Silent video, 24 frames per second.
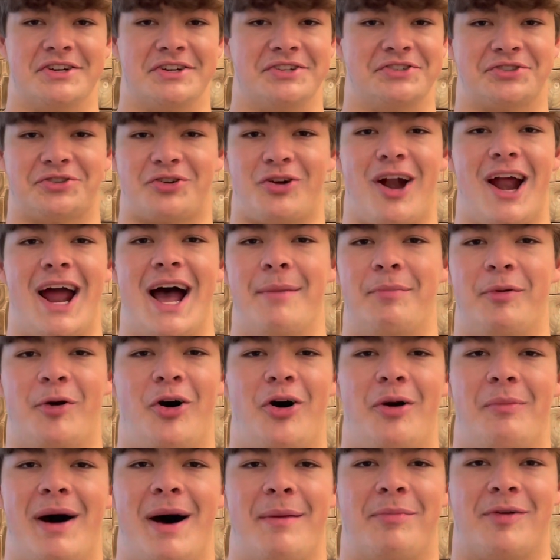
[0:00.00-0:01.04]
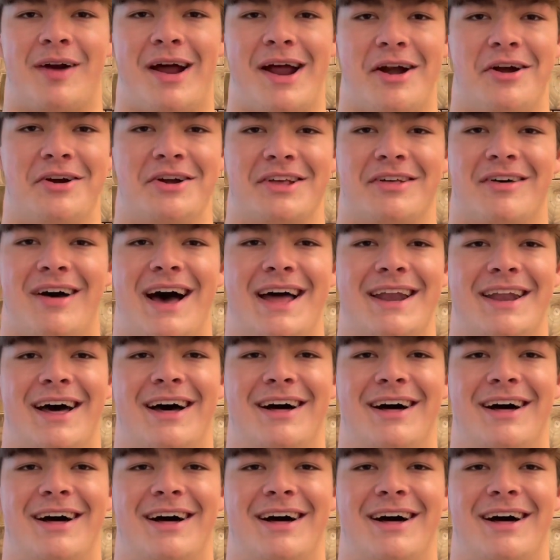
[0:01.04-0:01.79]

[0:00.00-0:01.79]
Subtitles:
going to scrap all my priority line